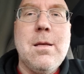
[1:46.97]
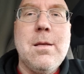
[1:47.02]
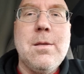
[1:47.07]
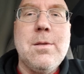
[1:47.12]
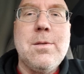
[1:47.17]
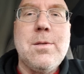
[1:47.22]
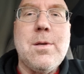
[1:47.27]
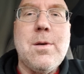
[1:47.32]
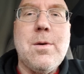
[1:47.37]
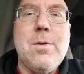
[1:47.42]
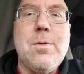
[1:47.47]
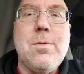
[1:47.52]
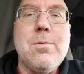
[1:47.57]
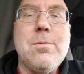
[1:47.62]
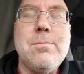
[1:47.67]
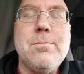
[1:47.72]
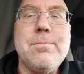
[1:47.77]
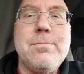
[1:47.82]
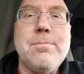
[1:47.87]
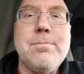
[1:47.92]
So,
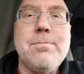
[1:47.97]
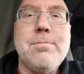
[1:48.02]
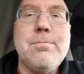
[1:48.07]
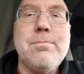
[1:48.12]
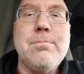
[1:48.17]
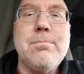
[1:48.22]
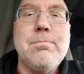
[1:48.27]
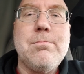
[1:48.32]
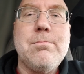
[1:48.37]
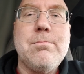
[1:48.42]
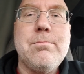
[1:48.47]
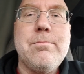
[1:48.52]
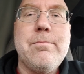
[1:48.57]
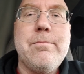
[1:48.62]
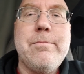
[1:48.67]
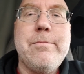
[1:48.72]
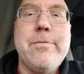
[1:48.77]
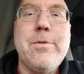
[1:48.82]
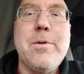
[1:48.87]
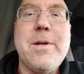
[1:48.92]

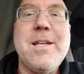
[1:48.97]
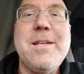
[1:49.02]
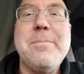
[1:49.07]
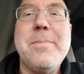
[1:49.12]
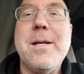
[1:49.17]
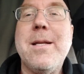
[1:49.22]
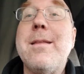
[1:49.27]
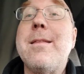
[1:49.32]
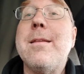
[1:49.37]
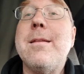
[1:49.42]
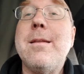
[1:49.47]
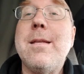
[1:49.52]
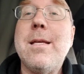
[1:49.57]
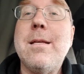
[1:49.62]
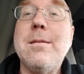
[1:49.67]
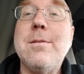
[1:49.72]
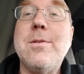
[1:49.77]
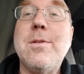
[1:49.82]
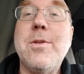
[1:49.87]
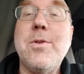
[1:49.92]
for anybody that
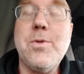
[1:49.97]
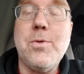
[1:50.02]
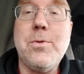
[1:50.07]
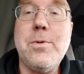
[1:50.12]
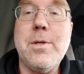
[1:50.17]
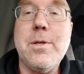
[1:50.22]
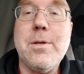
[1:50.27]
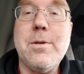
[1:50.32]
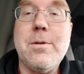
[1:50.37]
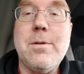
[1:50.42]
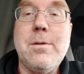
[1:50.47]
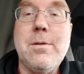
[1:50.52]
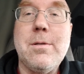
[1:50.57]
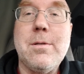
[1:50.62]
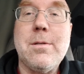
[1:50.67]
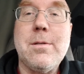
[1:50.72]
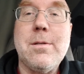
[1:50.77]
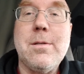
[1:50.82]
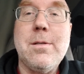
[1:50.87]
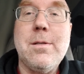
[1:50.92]
needs the new year
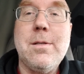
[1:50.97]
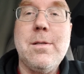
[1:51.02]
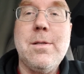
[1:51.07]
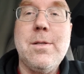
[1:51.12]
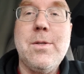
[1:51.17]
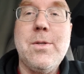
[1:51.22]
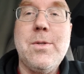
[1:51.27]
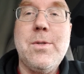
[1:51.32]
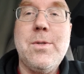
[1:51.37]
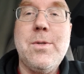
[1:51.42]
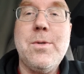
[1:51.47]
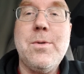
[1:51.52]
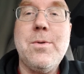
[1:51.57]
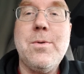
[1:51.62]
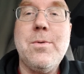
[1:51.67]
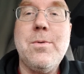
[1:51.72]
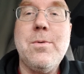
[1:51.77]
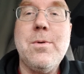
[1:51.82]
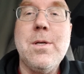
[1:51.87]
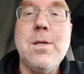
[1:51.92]

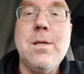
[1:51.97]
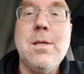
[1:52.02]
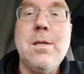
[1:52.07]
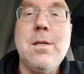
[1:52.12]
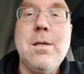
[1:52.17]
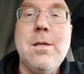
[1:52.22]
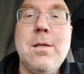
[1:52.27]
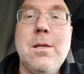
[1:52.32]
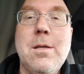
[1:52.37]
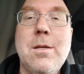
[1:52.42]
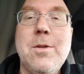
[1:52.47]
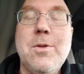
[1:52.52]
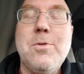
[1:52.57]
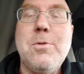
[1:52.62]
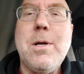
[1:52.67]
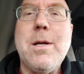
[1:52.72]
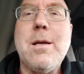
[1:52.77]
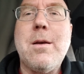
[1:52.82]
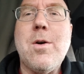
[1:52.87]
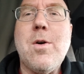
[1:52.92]
to
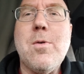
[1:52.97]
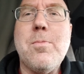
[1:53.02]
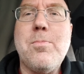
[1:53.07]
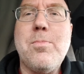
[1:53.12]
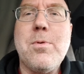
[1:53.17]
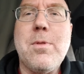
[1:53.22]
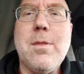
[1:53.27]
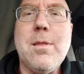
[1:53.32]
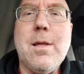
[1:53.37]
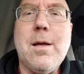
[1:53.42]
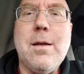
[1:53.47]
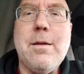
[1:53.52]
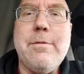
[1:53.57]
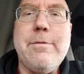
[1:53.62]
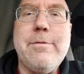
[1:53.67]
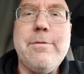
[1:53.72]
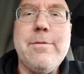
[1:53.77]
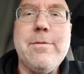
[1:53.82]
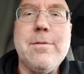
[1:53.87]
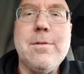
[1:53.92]
try to cope with
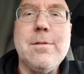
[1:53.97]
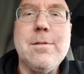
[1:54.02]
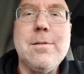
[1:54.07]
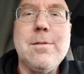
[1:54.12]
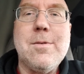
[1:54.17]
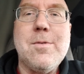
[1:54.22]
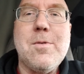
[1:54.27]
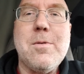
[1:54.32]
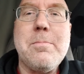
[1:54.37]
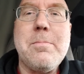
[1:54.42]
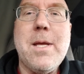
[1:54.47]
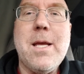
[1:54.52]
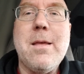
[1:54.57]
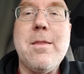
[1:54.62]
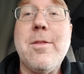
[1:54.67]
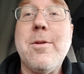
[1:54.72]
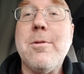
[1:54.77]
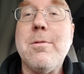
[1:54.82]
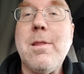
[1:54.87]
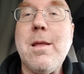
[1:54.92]
life or make
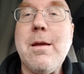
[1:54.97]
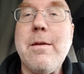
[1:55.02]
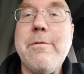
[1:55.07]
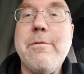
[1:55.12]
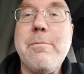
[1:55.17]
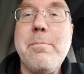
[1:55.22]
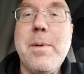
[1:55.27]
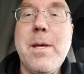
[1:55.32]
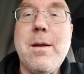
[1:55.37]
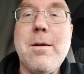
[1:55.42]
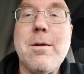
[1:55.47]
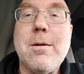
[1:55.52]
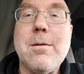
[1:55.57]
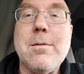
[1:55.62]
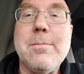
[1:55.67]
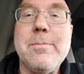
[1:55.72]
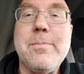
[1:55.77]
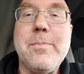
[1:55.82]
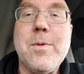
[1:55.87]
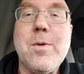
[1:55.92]
their life better
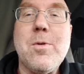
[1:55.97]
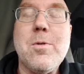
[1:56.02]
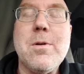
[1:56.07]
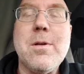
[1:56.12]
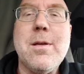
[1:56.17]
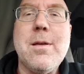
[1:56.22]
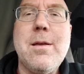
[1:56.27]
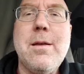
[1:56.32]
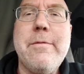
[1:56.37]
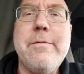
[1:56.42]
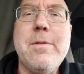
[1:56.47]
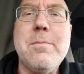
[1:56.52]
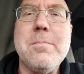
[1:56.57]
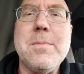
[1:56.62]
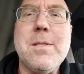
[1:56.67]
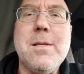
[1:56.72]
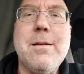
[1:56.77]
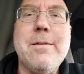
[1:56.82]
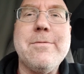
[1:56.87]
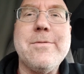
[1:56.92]
or give
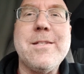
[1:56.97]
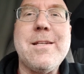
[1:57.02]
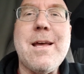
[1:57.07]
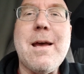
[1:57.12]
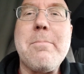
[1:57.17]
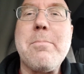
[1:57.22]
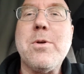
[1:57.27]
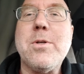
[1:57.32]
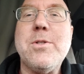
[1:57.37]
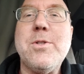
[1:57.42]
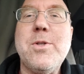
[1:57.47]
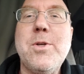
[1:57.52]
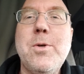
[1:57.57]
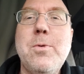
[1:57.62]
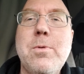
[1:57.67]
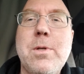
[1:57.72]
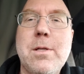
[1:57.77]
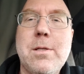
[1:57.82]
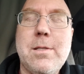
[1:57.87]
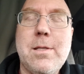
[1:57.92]
themselves an
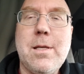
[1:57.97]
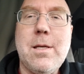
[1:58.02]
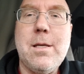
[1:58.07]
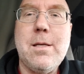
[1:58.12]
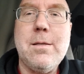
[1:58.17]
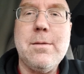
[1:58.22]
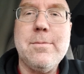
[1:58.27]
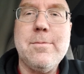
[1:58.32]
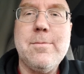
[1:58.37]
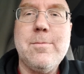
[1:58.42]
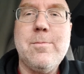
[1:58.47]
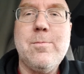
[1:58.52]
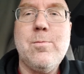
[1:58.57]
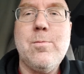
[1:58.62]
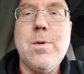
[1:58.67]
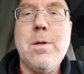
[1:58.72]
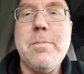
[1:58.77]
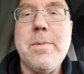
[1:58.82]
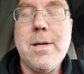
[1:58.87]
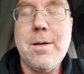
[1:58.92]
opportunity,
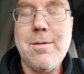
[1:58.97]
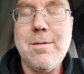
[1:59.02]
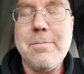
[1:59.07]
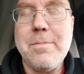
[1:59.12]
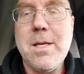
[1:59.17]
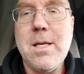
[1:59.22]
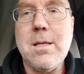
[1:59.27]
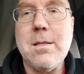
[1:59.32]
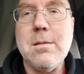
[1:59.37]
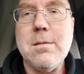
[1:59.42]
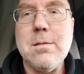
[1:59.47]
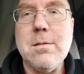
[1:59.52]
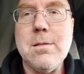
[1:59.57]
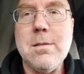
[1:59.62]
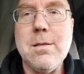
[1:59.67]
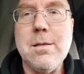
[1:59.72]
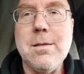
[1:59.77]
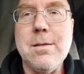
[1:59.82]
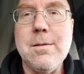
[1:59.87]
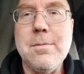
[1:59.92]
well, by all means,
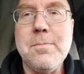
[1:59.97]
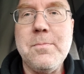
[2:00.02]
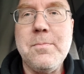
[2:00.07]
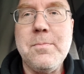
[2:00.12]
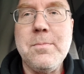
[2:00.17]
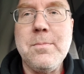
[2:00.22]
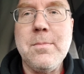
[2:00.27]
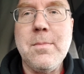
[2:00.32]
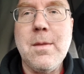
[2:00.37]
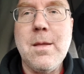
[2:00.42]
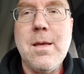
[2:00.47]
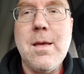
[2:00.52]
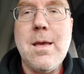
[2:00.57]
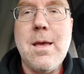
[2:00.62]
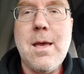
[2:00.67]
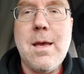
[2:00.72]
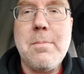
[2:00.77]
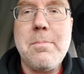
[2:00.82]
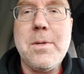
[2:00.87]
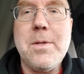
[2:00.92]

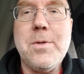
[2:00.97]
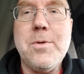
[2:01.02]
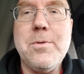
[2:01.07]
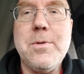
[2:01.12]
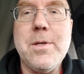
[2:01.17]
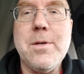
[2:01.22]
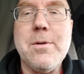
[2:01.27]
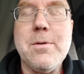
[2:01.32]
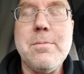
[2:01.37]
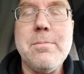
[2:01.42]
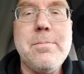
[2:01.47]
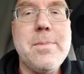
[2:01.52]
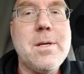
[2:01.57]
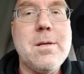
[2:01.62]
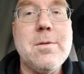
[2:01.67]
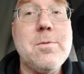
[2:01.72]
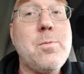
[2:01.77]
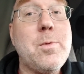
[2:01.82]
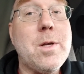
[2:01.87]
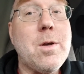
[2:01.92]
Happy New Year,
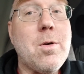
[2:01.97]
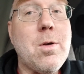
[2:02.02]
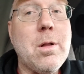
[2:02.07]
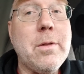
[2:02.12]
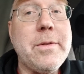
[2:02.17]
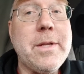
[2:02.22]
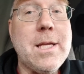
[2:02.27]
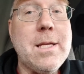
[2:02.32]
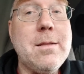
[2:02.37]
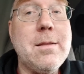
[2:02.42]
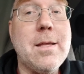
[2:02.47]
because we all need